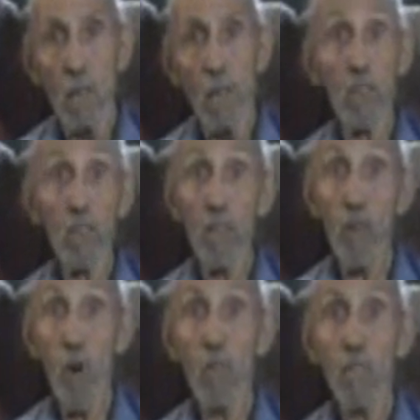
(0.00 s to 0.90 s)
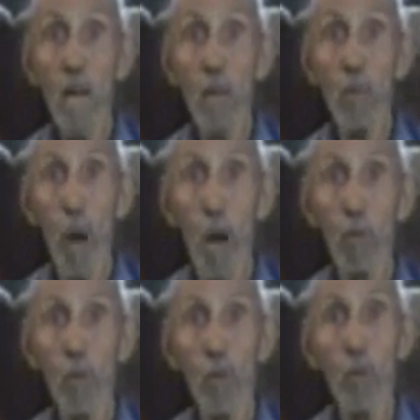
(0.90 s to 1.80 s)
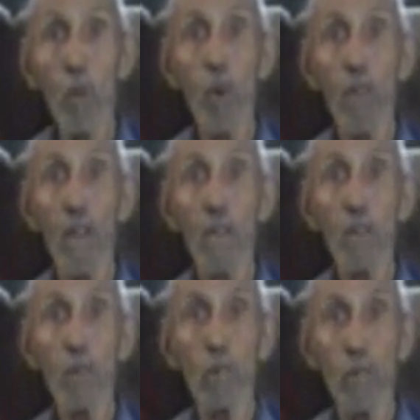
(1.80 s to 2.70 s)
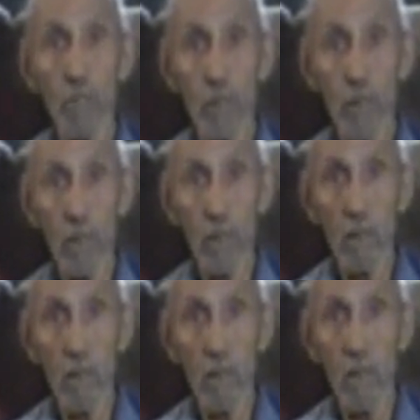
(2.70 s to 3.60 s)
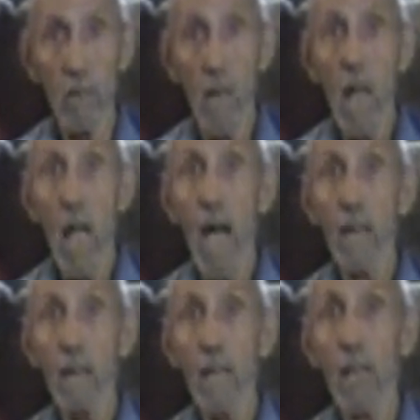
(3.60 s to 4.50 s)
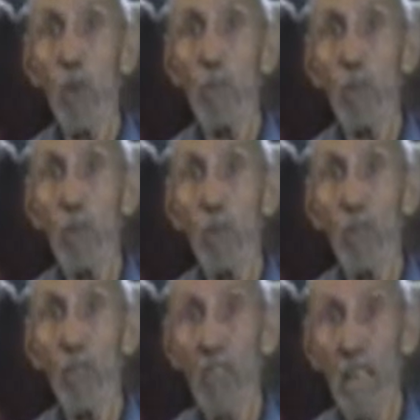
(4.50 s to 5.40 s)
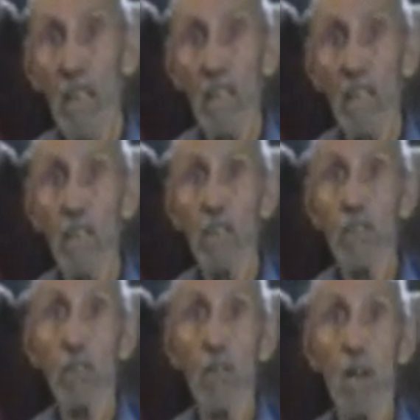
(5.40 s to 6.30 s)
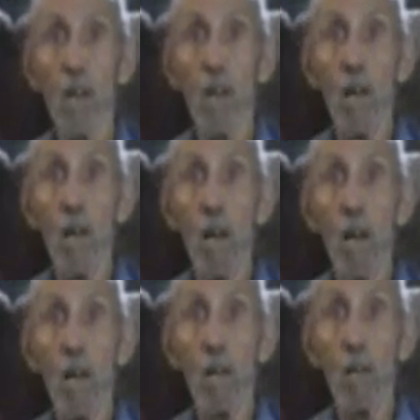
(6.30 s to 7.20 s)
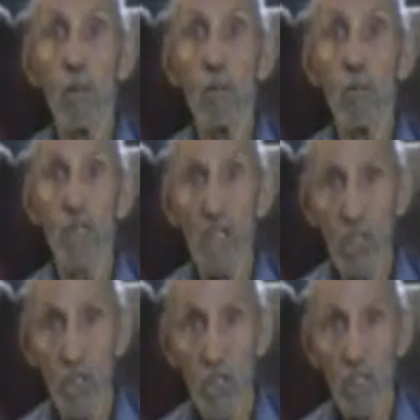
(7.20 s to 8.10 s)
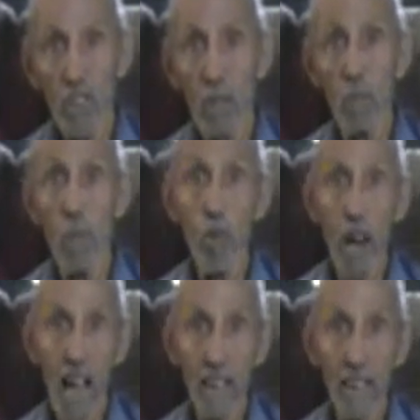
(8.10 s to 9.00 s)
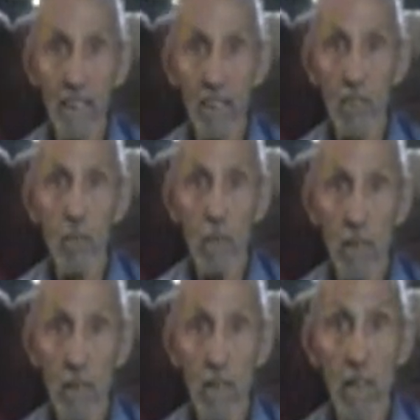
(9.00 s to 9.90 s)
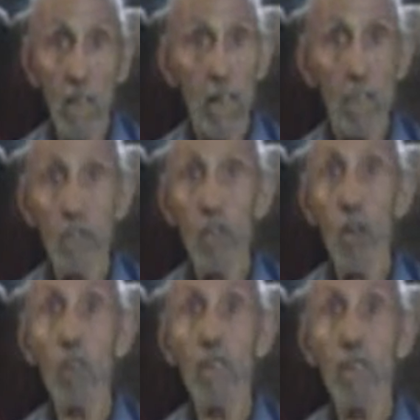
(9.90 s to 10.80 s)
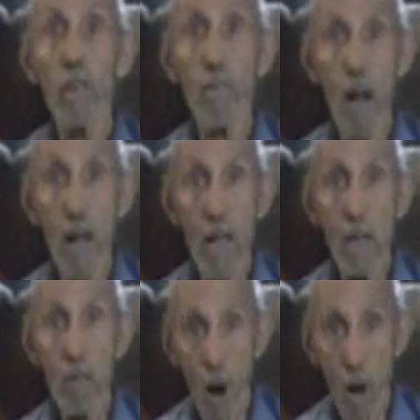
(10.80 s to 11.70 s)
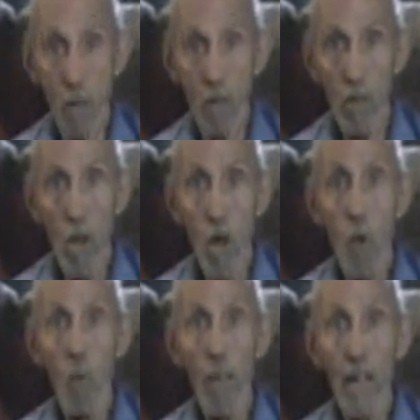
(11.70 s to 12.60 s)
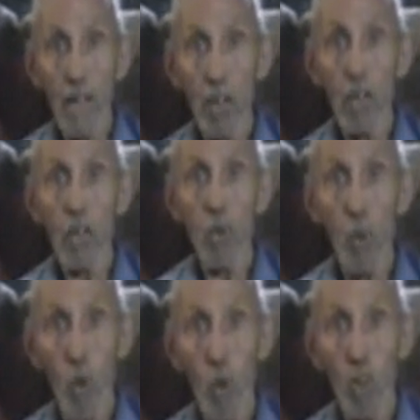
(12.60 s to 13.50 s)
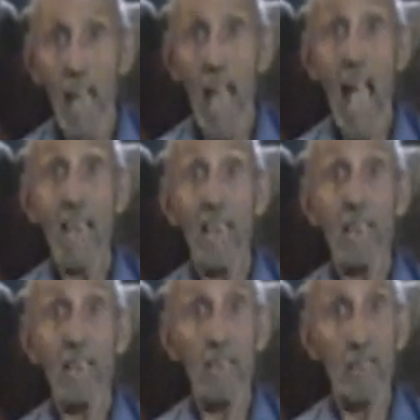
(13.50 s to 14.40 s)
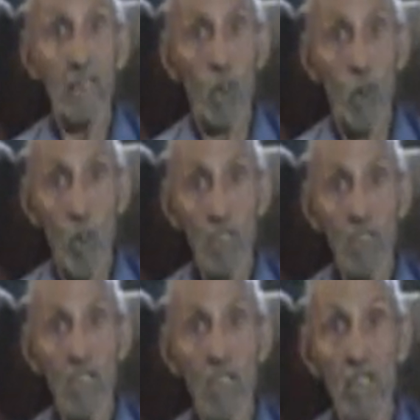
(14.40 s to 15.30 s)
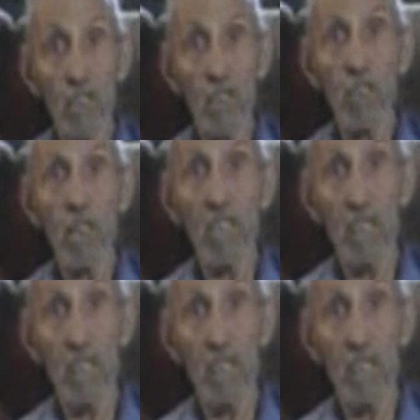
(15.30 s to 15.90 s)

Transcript: because I've always had problems with organized religion. And a lot of what people think is religious morality, to me, is totally immoral. When I look at the world and the course history has